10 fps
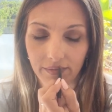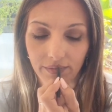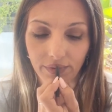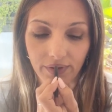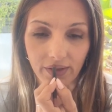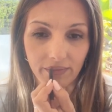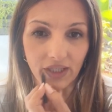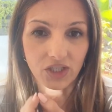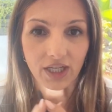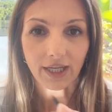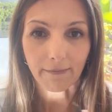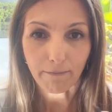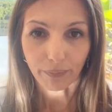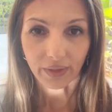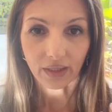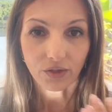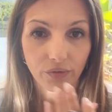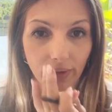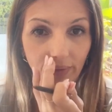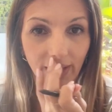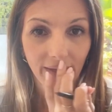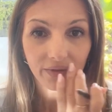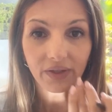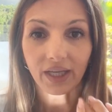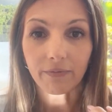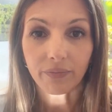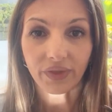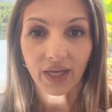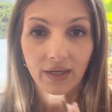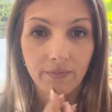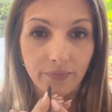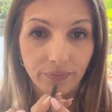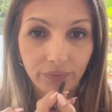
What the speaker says: pretty much it. Doing without looking, then